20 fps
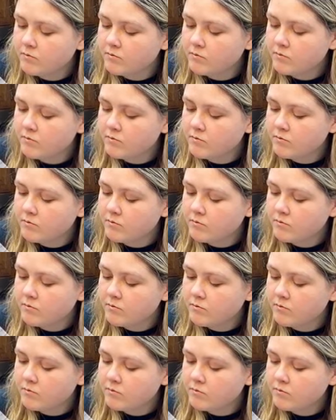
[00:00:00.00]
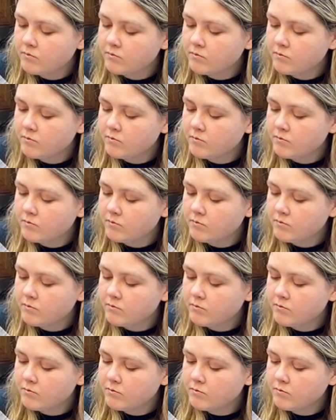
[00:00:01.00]

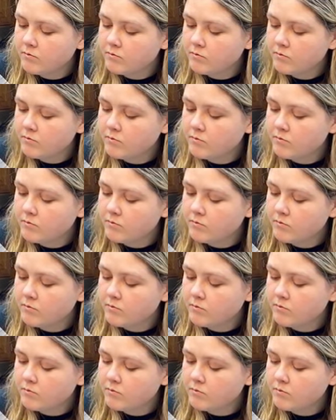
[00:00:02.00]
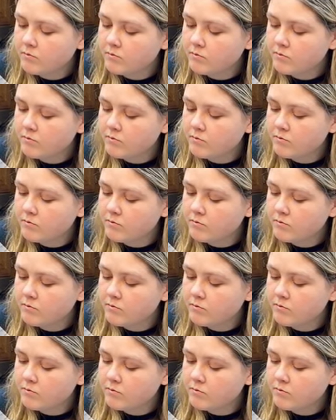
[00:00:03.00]
(no one is talking)